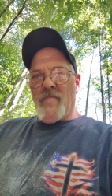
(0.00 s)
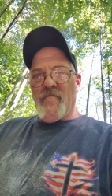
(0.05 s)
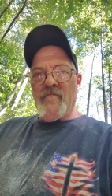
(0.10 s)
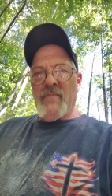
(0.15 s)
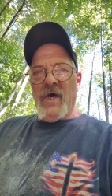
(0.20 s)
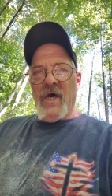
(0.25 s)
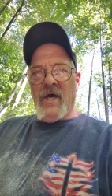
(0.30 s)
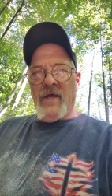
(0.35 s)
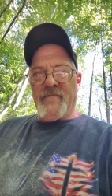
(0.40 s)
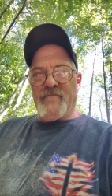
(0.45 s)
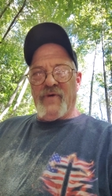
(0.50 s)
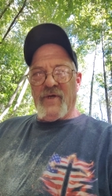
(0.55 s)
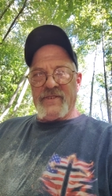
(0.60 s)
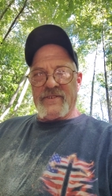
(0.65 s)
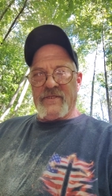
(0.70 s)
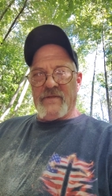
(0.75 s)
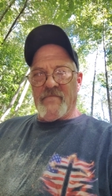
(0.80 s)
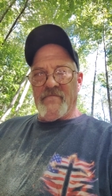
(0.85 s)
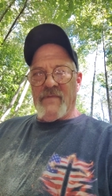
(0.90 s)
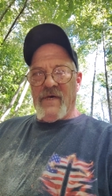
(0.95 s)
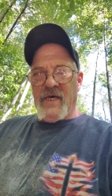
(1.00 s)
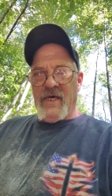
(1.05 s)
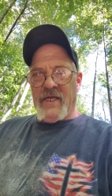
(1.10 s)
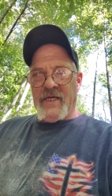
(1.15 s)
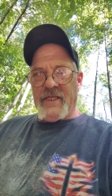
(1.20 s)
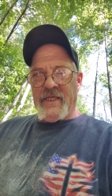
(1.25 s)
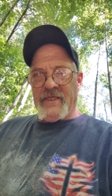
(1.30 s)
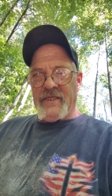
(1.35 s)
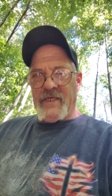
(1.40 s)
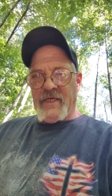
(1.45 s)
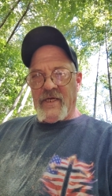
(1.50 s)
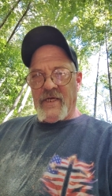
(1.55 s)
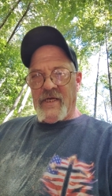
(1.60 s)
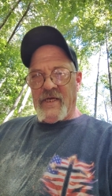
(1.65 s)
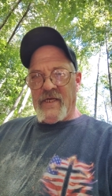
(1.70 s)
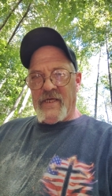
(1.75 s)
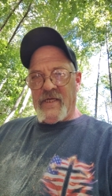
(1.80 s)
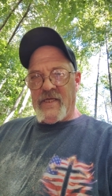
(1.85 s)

mud, push the mud in there,